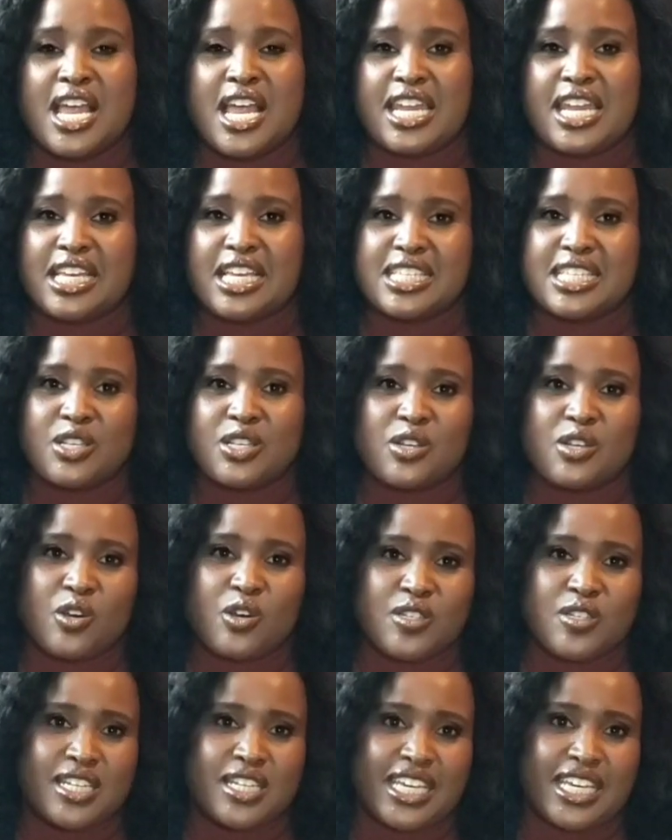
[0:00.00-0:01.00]
Let's
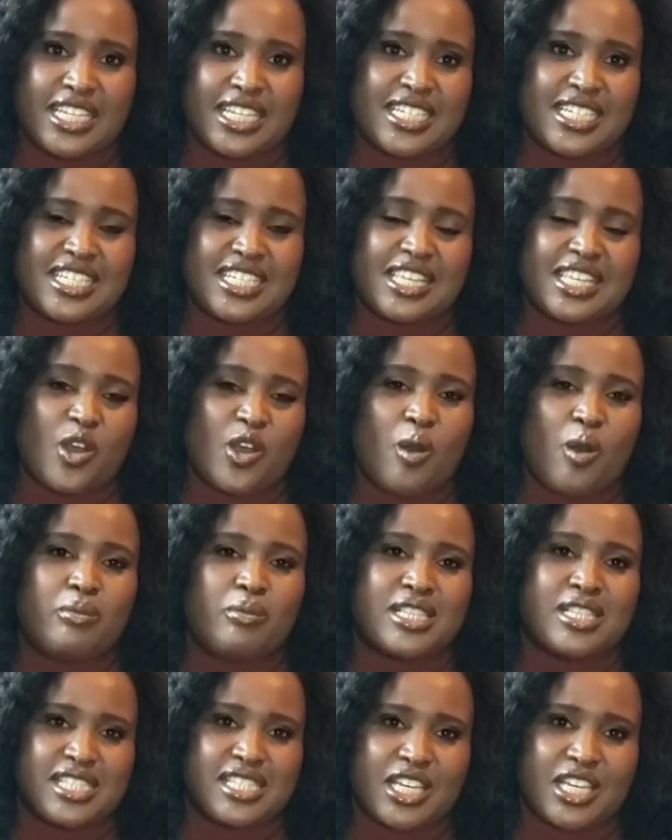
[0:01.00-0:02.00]
connect in the
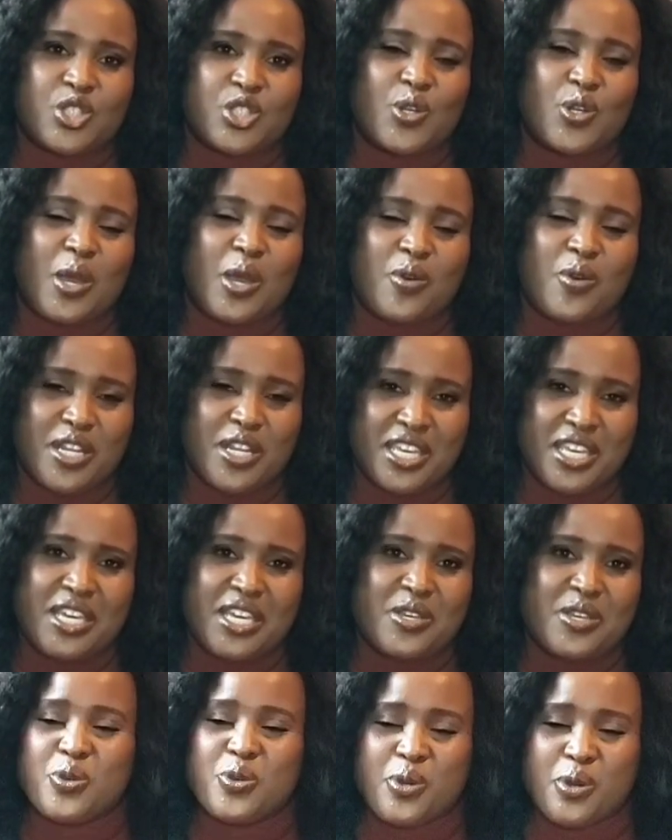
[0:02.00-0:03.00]
comment section. I want to
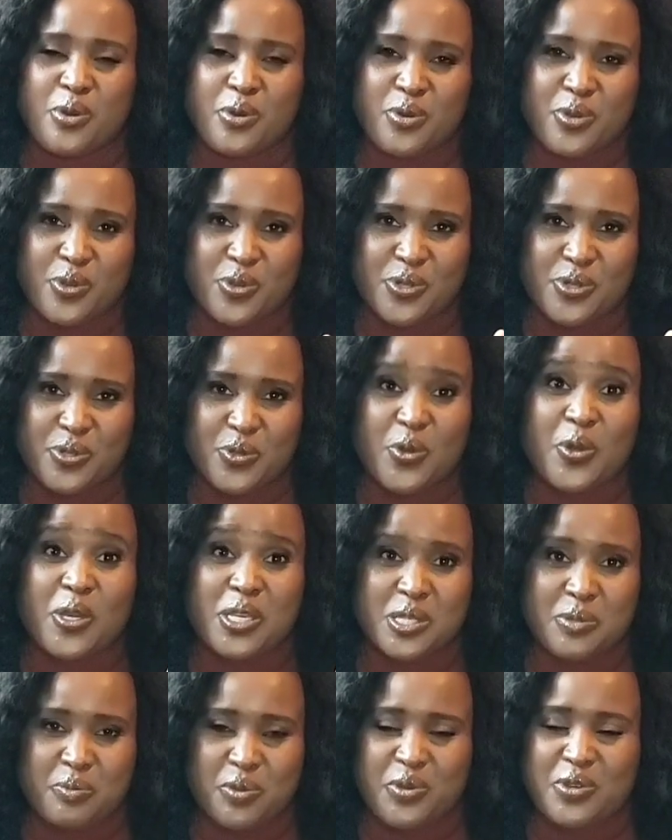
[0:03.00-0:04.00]
hear your
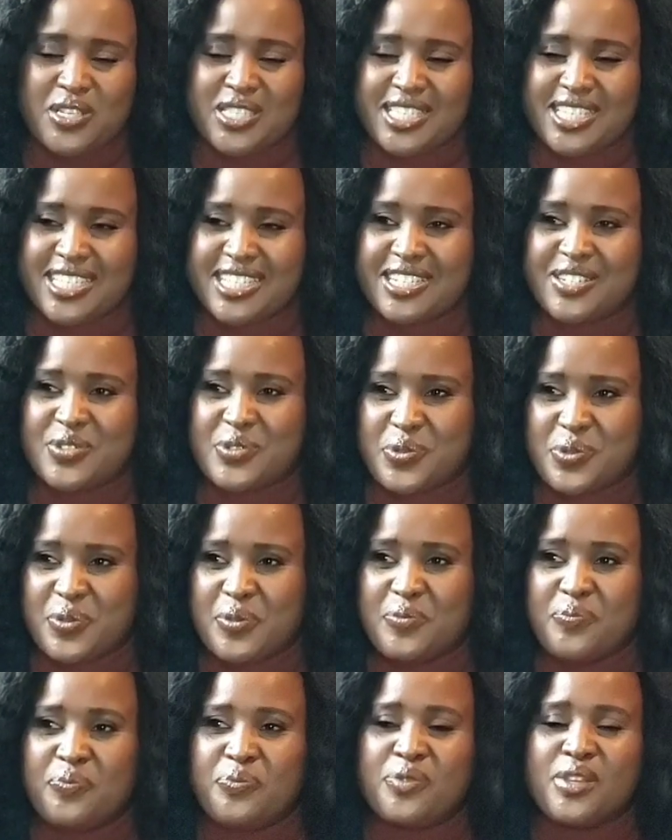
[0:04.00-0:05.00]
experiences too.
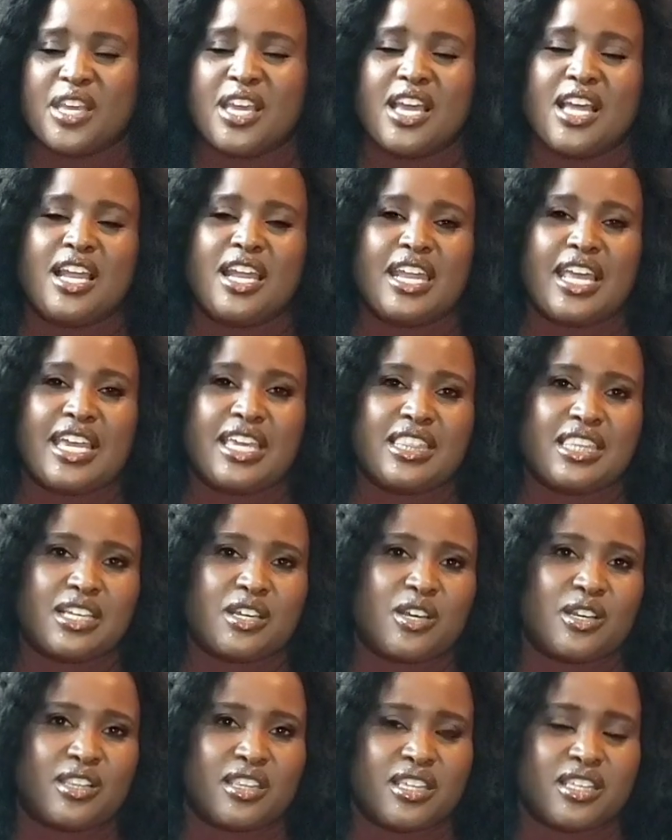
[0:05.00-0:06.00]
Like
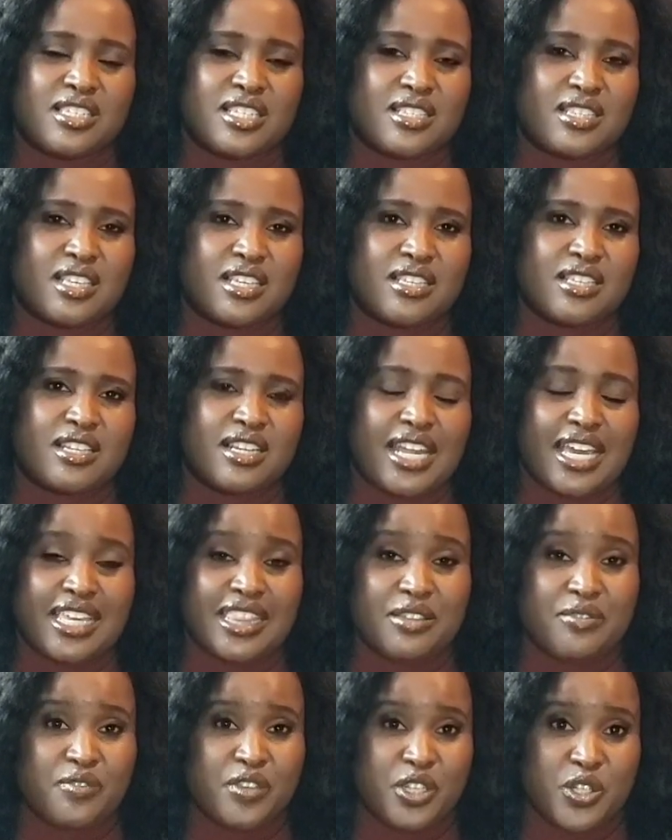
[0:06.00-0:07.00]

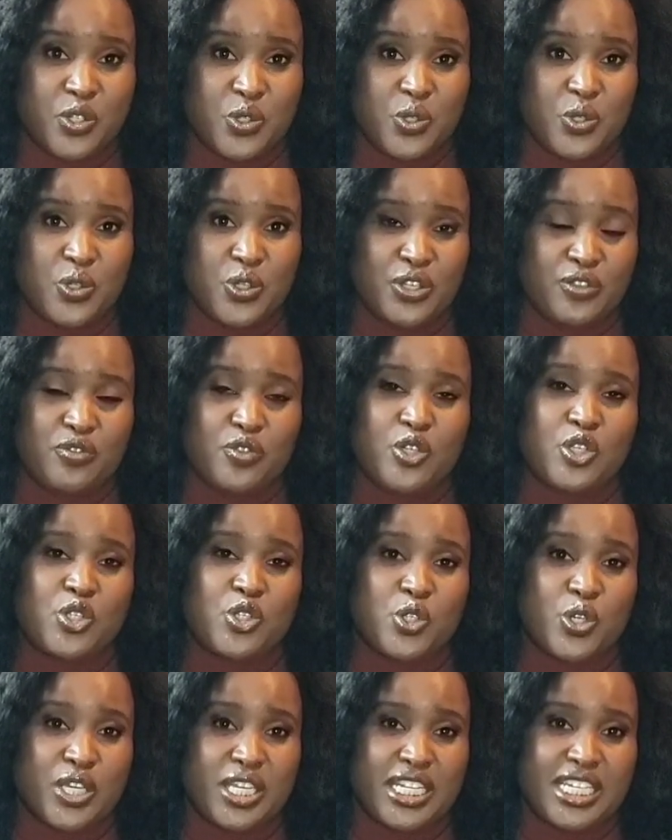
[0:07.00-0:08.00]
the video if you
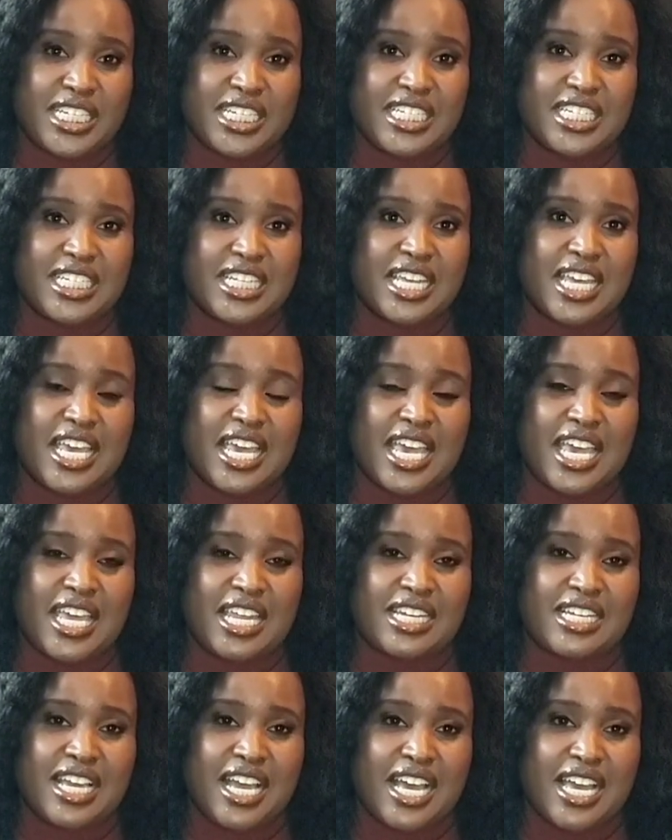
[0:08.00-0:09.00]
enjoyed it,
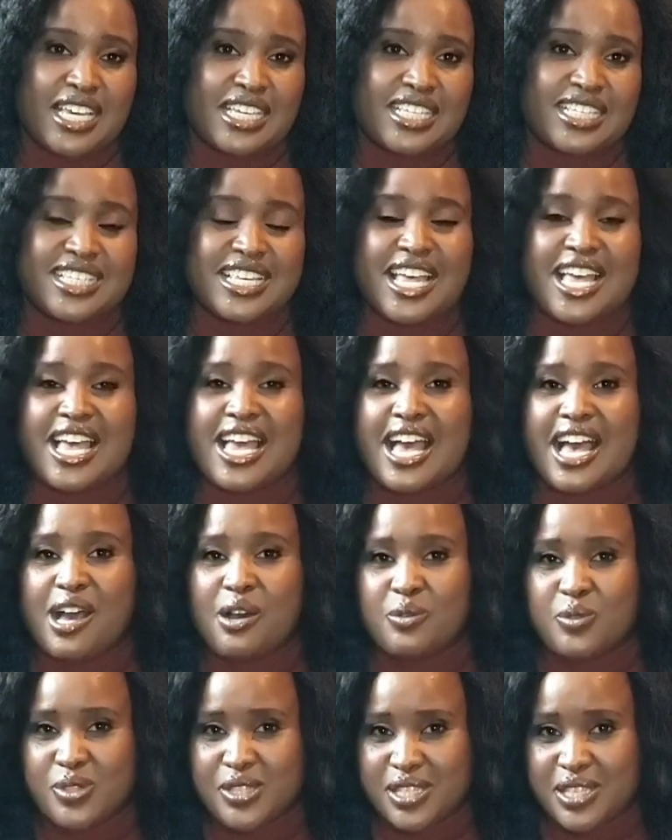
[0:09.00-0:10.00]
and guys,
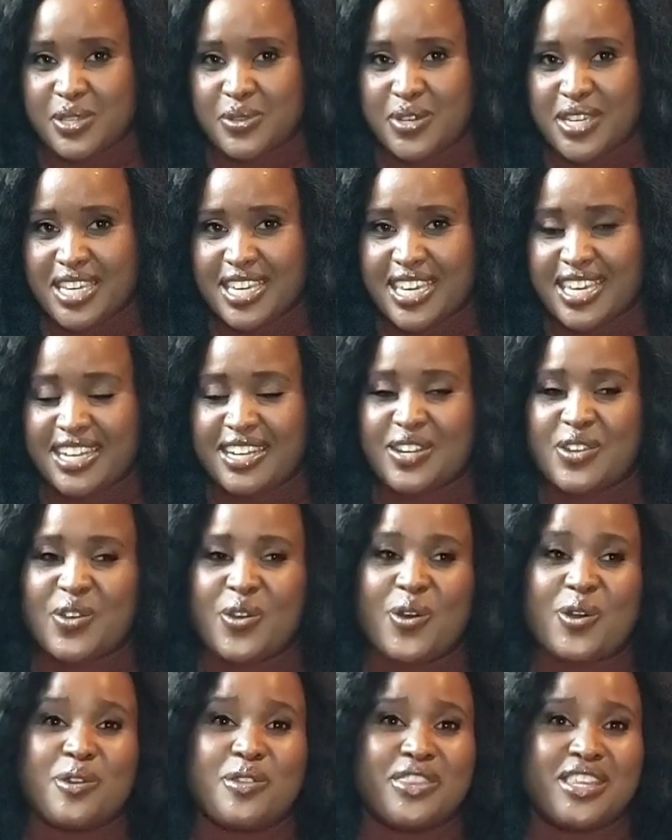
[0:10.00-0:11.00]
I will see you again
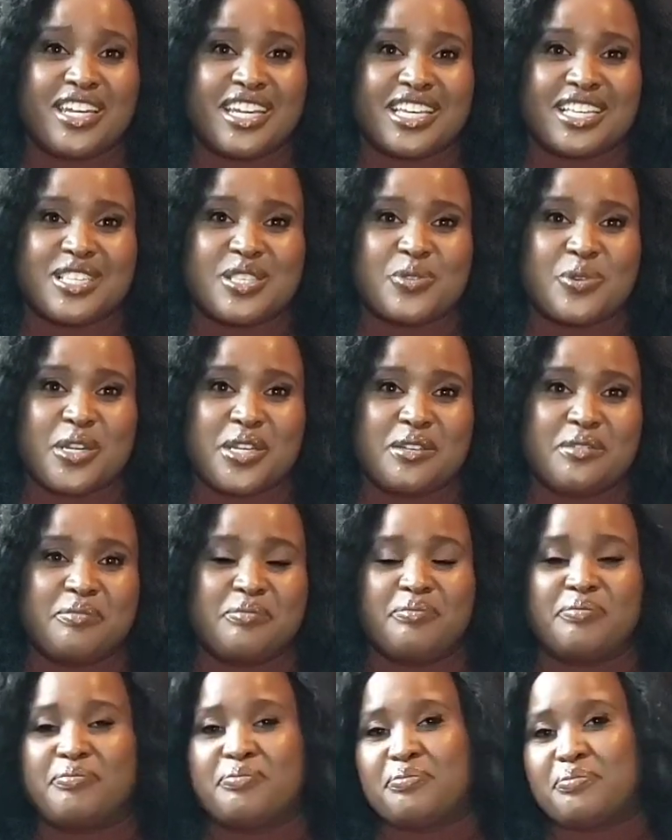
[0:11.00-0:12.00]
on the next one.
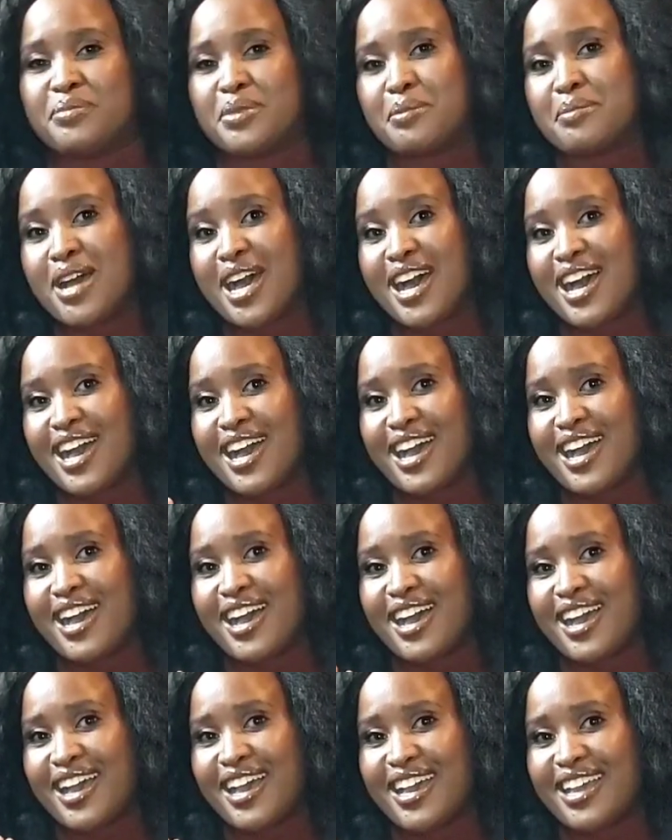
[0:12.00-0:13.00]

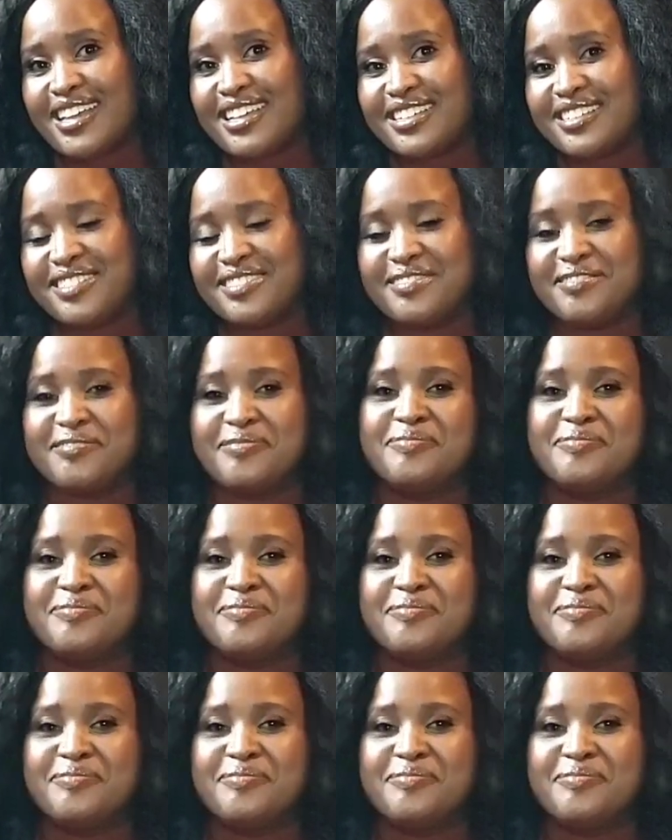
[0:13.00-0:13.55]
Bye.